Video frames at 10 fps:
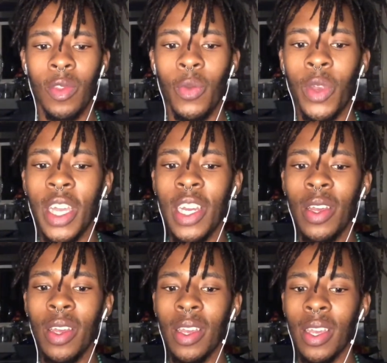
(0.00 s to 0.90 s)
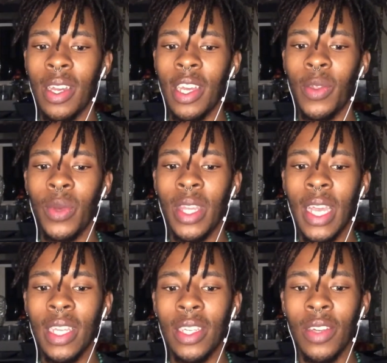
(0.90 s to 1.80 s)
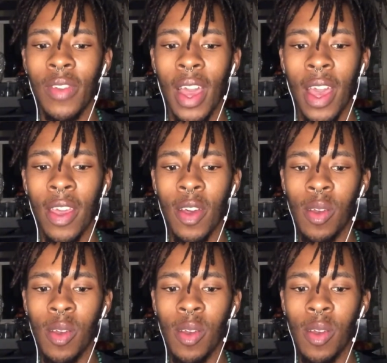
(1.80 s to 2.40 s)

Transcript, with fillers: we're going to connect with the energy of Gaia.